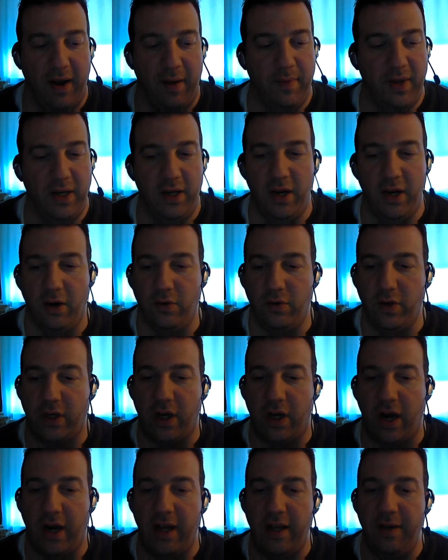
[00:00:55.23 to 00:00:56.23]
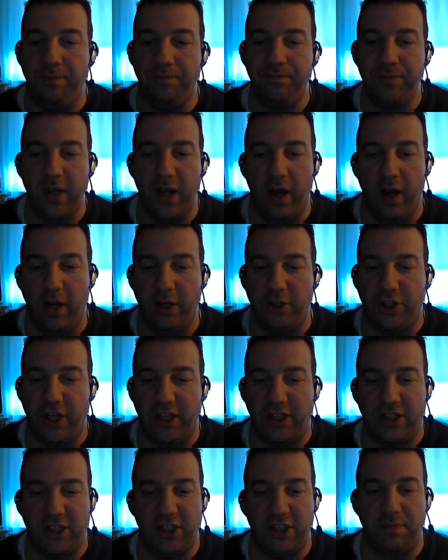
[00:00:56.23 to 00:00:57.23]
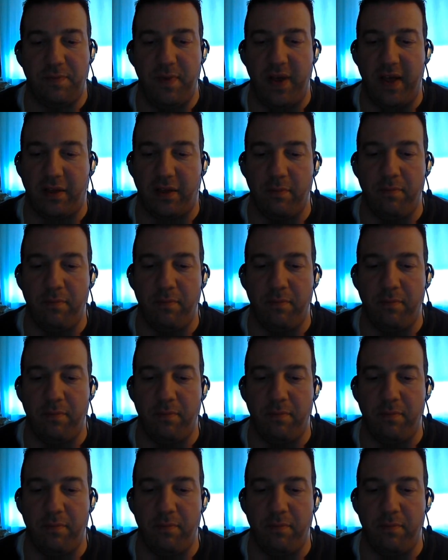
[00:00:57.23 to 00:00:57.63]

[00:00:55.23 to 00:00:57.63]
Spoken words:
I mean, cutting Jason Smith